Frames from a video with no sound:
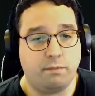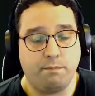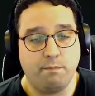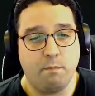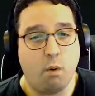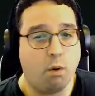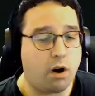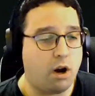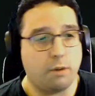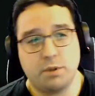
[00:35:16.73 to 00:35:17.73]
more
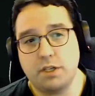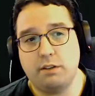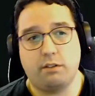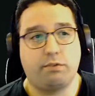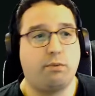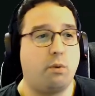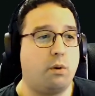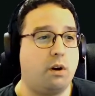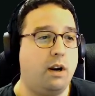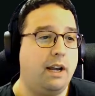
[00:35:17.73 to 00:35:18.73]
options for